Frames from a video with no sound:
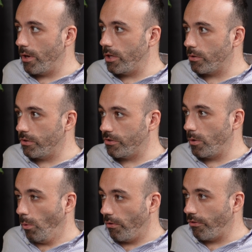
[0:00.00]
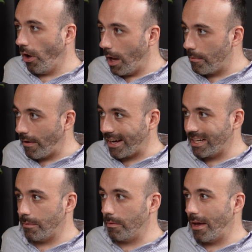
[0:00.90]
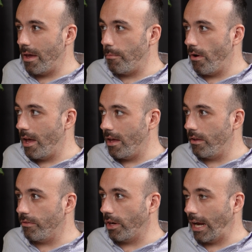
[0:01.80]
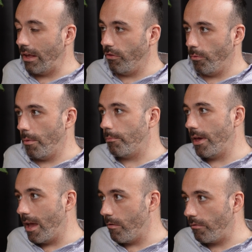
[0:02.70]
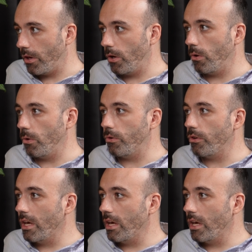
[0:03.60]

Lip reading: you can see what type of academic paper it is, like has it been peer reviewed,